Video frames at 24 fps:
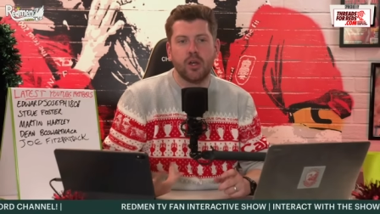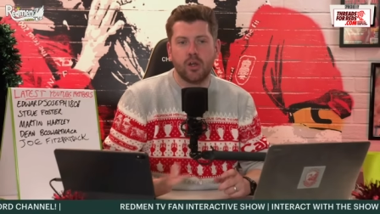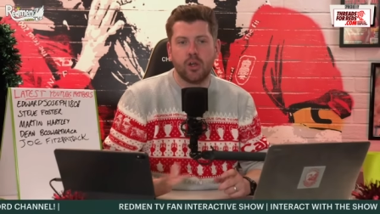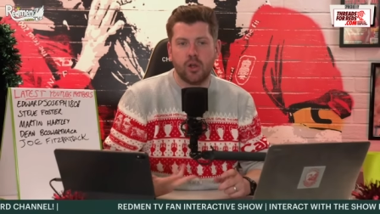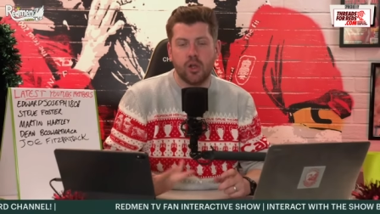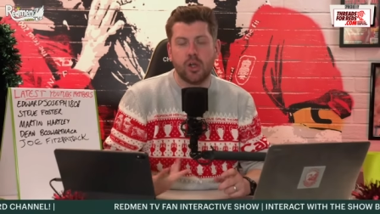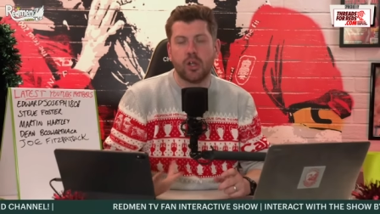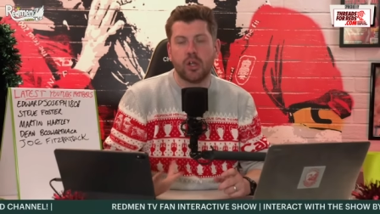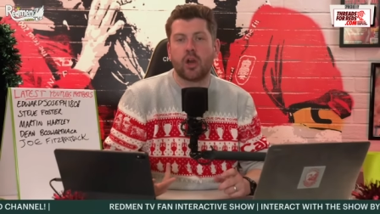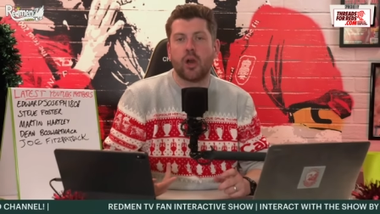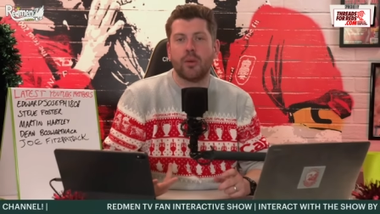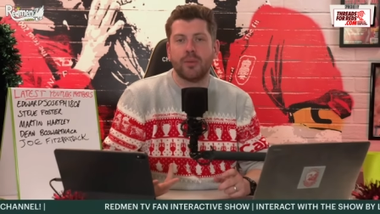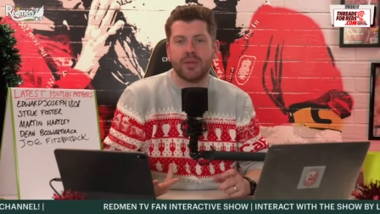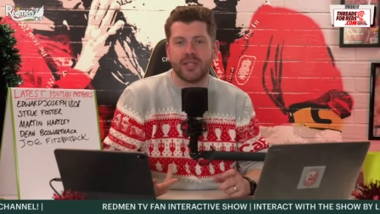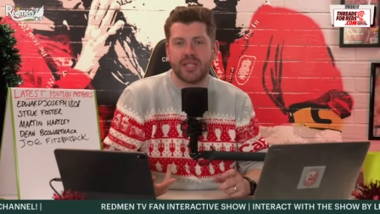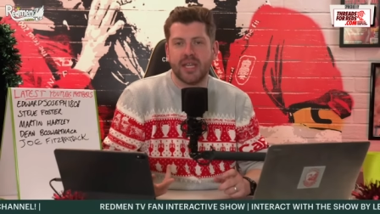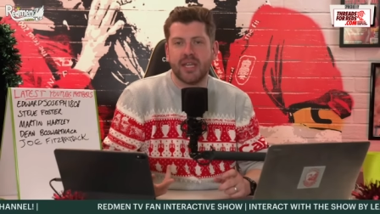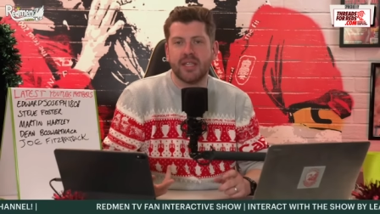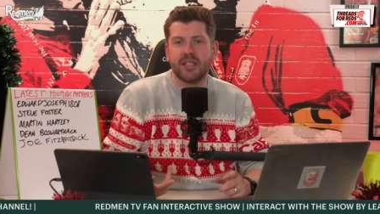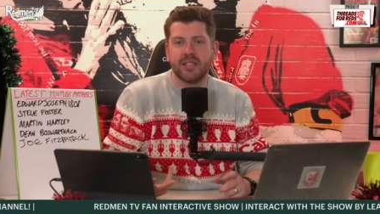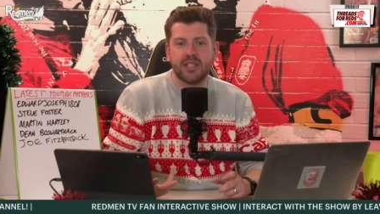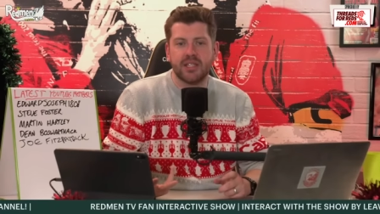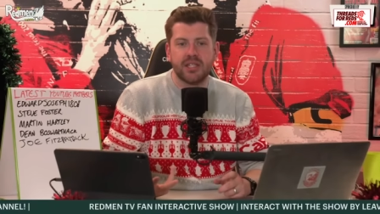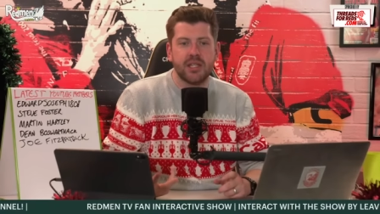colour
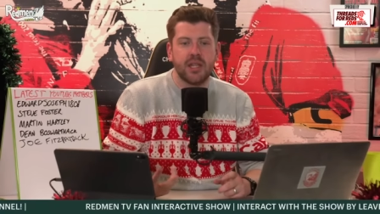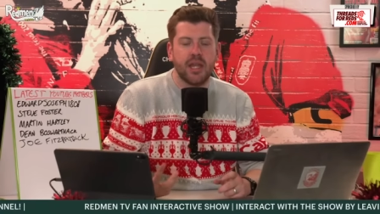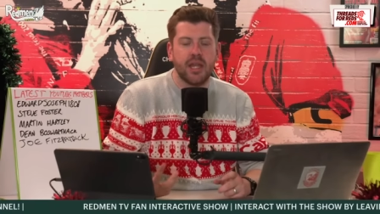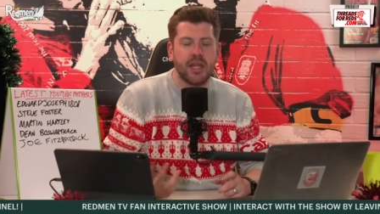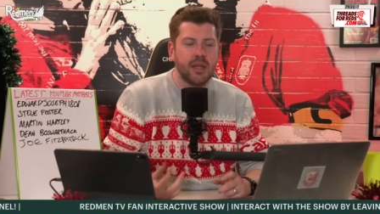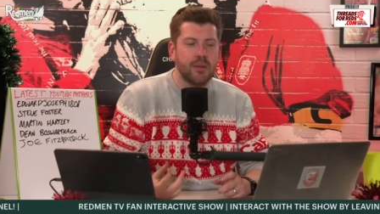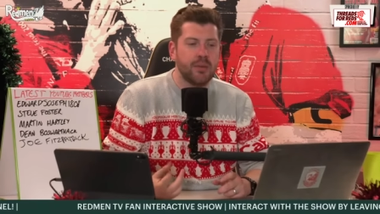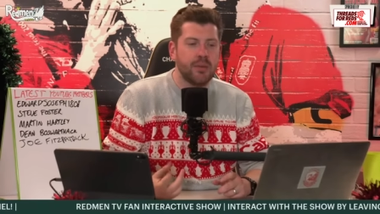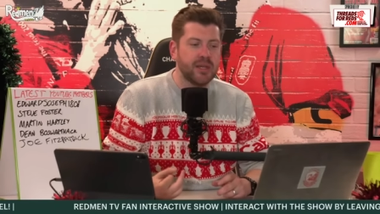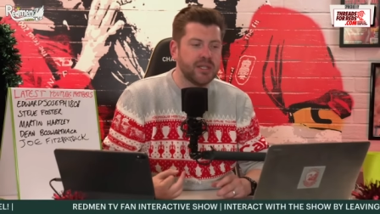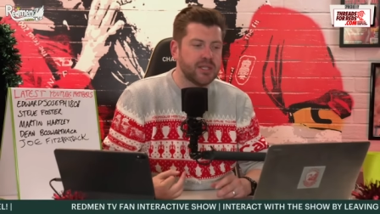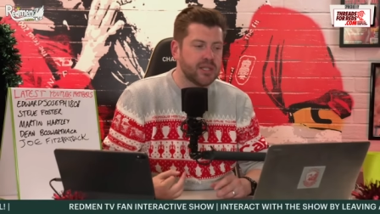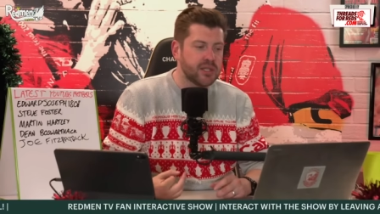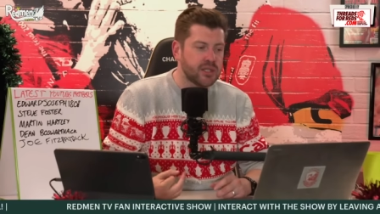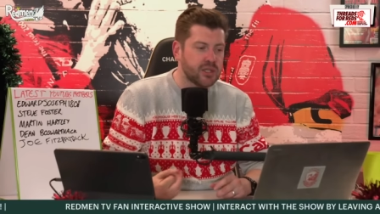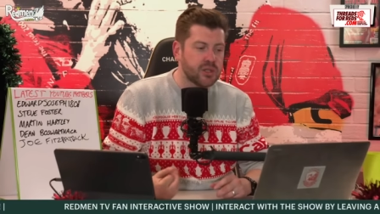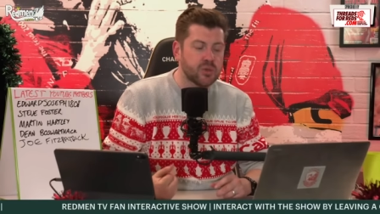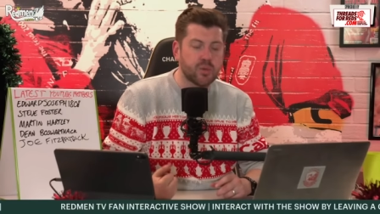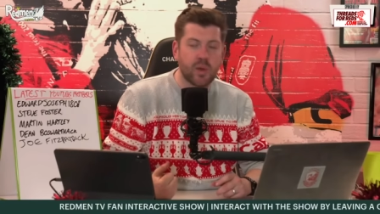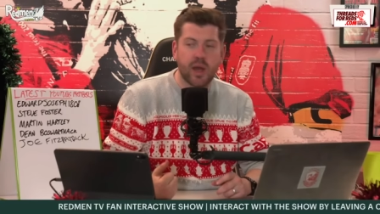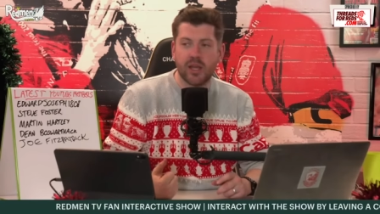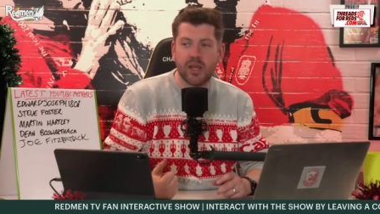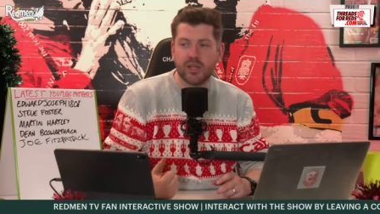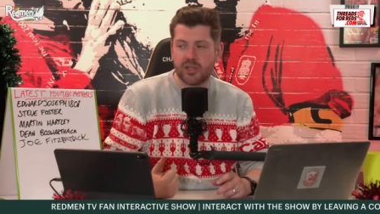commentators in the business
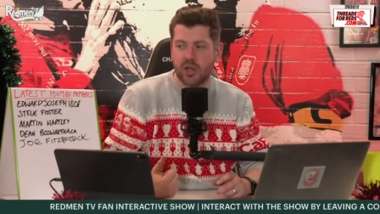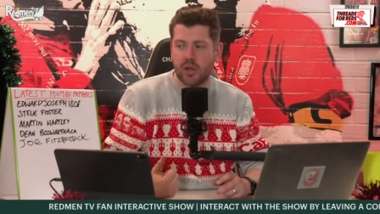as well.